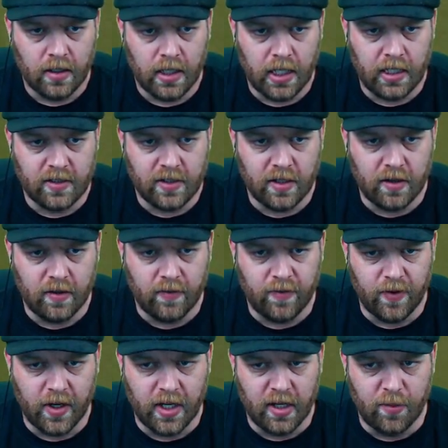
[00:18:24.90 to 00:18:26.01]
Needs to
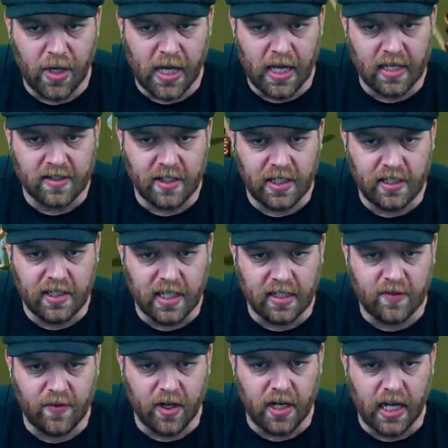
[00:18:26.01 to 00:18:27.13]
find a pass, and he
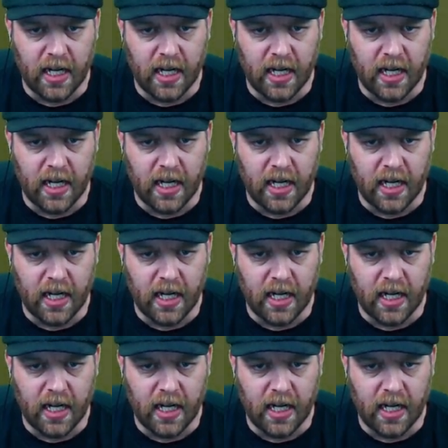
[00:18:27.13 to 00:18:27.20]
does find